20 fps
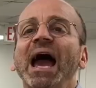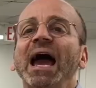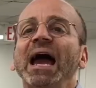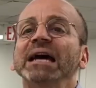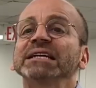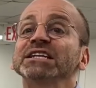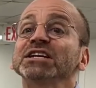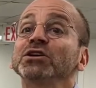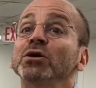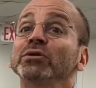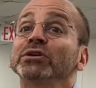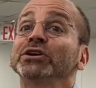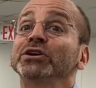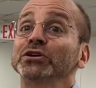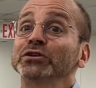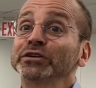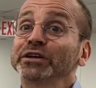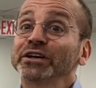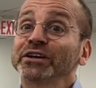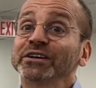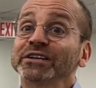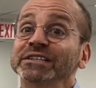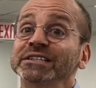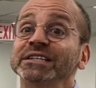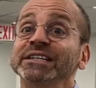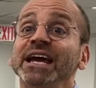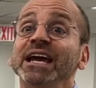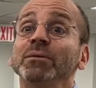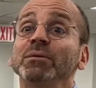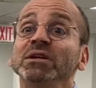As I noted earlier,
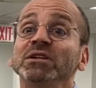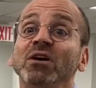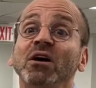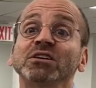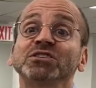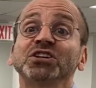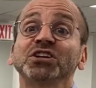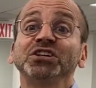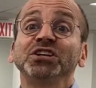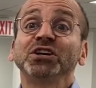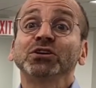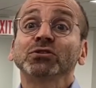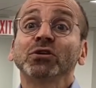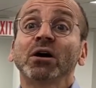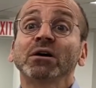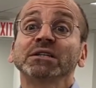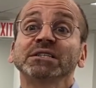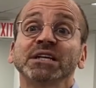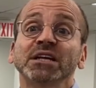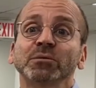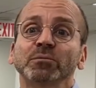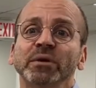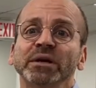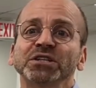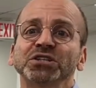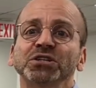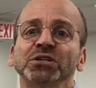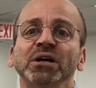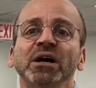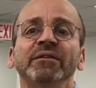today we launch a year-long celebration